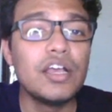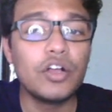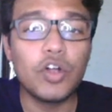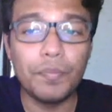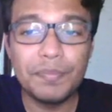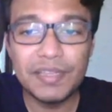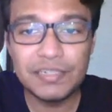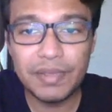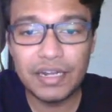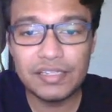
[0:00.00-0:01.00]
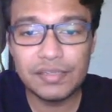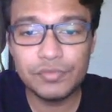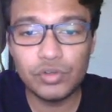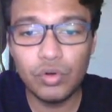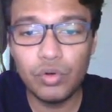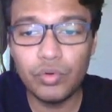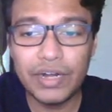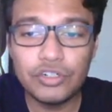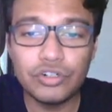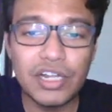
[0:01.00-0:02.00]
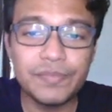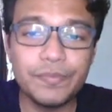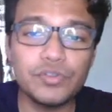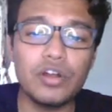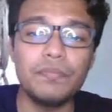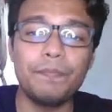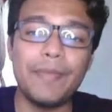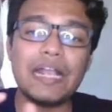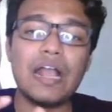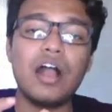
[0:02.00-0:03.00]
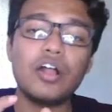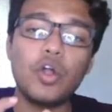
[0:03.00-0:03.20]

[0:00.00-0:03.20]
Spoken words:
copy paste mechanism. So retrotransposon make a